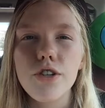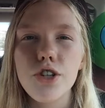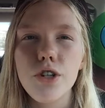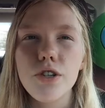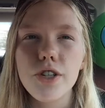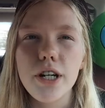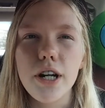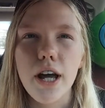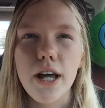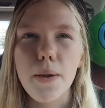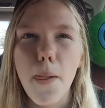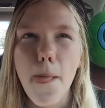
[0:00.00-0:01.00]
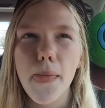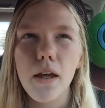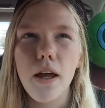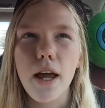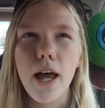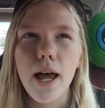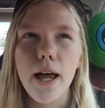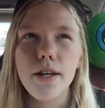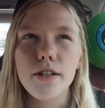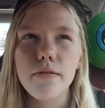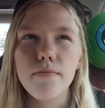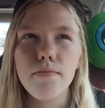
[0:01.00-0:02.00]
it's Tuesday night,
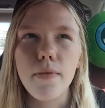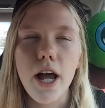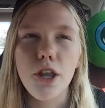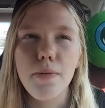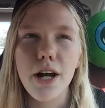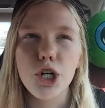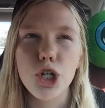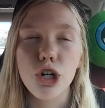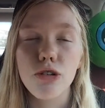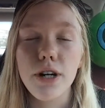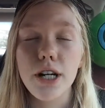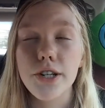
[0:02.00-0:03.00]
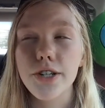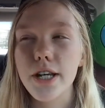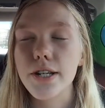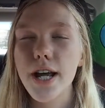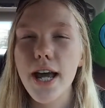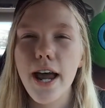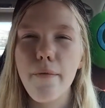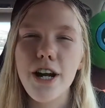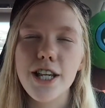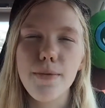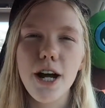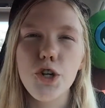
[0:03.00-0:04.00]
and my other manager, Karina, says, hey, we
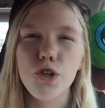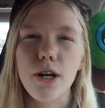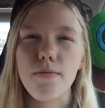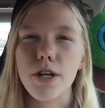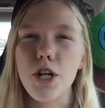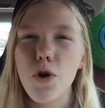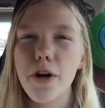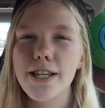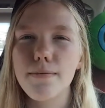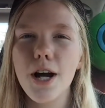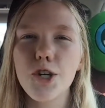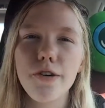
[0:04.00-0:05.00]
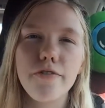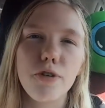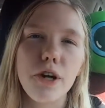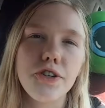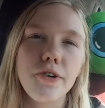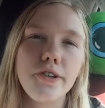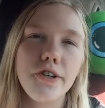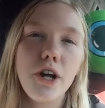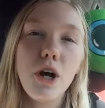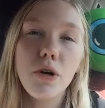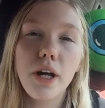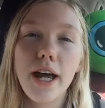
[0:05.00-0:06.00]
need some ice cream. Can you go get some ice cream for us? So I said,
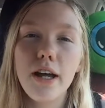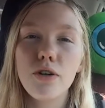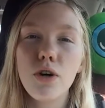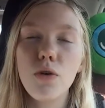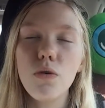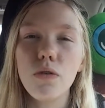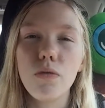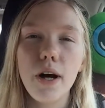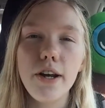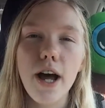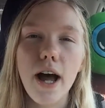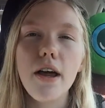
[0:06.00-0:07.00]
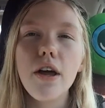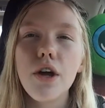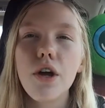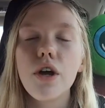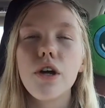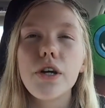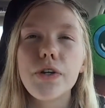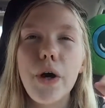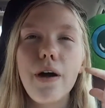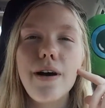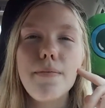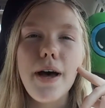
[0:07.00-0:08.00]
okay, cool, why not? So
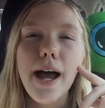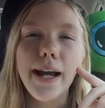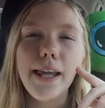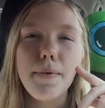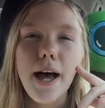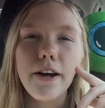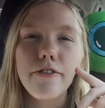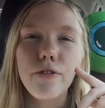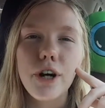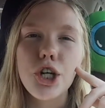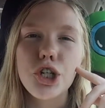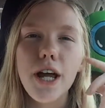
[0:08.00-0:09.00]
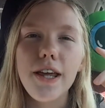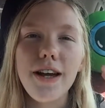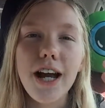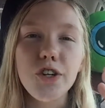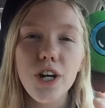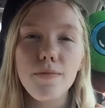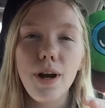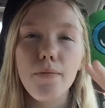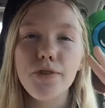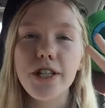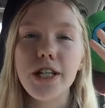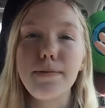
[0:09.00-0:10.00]
I went back in the back fridge, and the ice cream
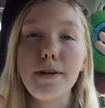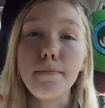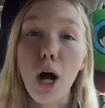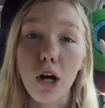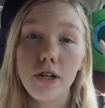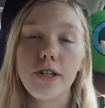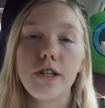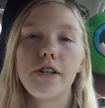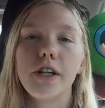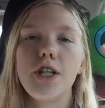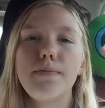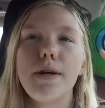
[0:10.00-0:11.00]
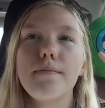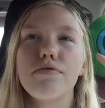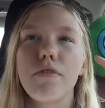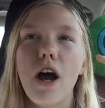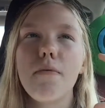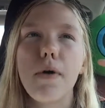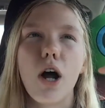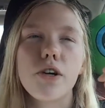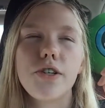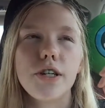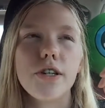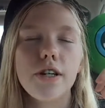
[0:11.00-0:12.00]
comes in these big boxes, like these big brown
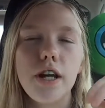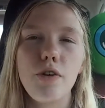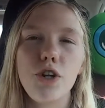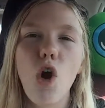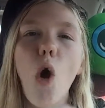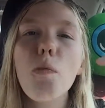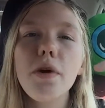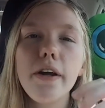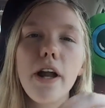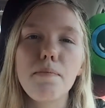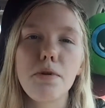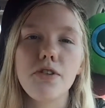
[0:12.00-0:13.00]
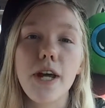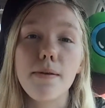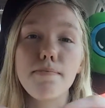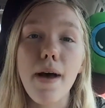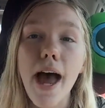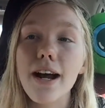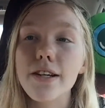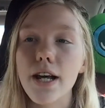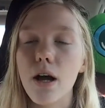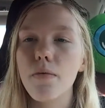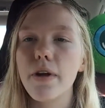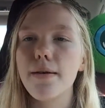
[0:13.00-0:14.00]
boxes, and when you open it up, you take bags
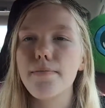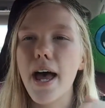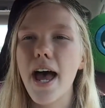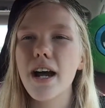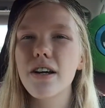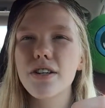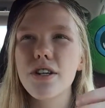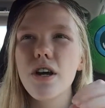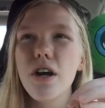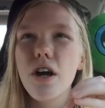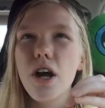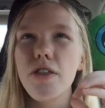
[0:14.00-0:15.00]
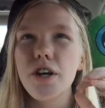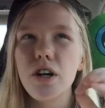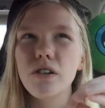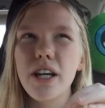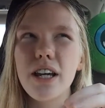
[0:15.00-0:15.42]
out. And the bags, they